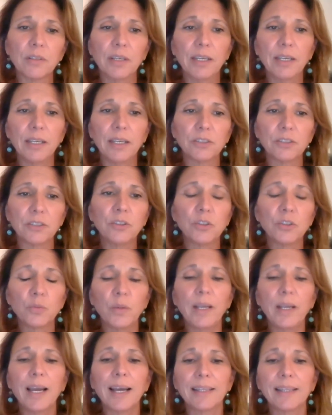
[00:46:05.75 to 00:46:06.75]
And as soon as
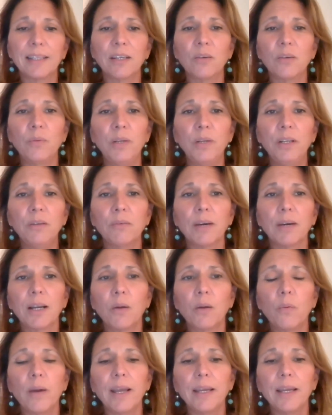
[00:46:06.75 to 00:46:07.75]
we got there, we knew right
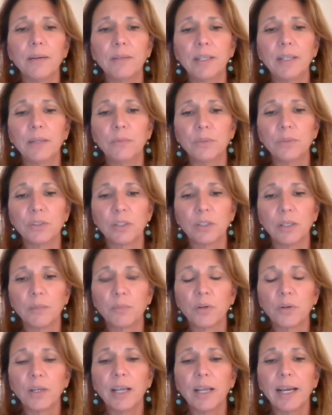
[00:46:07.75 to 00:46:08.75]
away it, it was a
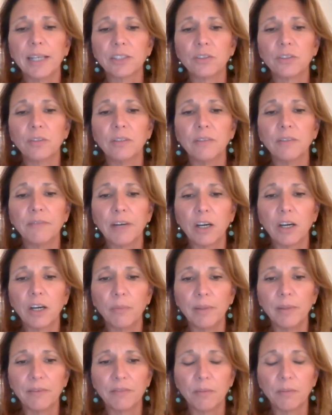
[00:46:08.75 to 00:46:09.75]
pretty hostile
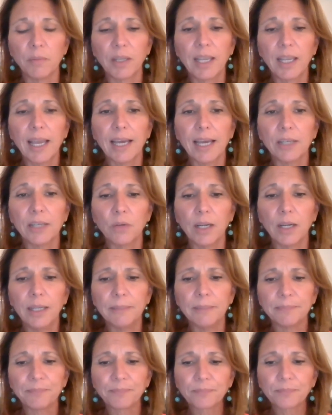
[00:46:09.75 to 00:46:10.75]
environment from the
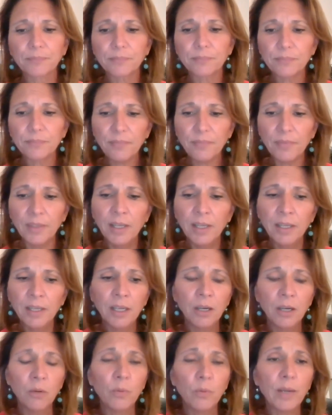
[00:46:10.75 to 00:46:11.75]
cadre.
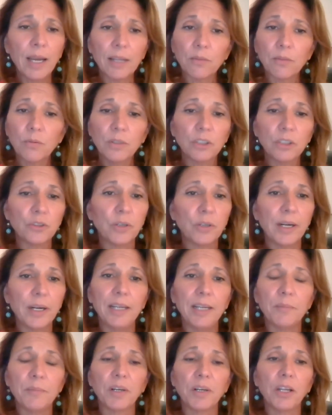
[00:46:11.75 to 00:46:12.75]
We got through the
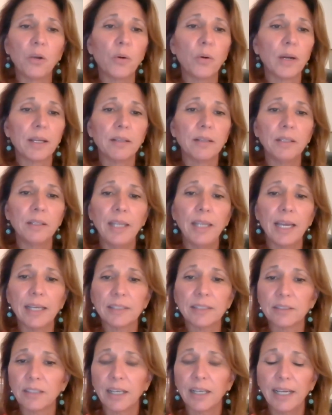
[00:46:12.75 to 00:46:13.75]
training pretty quickly.
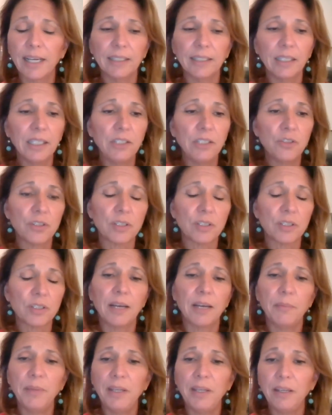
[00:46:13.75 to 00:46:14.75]
Yes, I had leeches
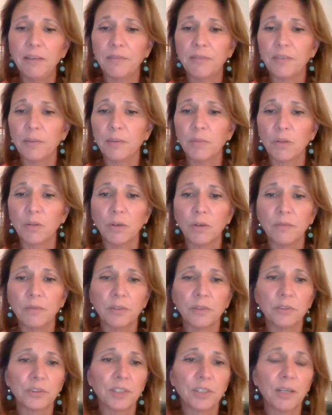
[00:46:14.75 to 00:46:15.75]
on me from the
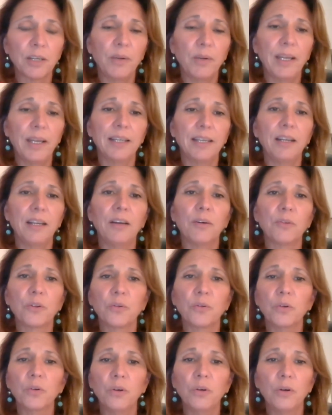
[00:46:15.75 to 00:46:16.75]
rivers that we had to go
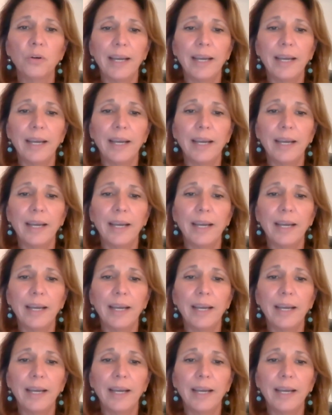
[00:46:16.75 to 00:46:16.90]
through.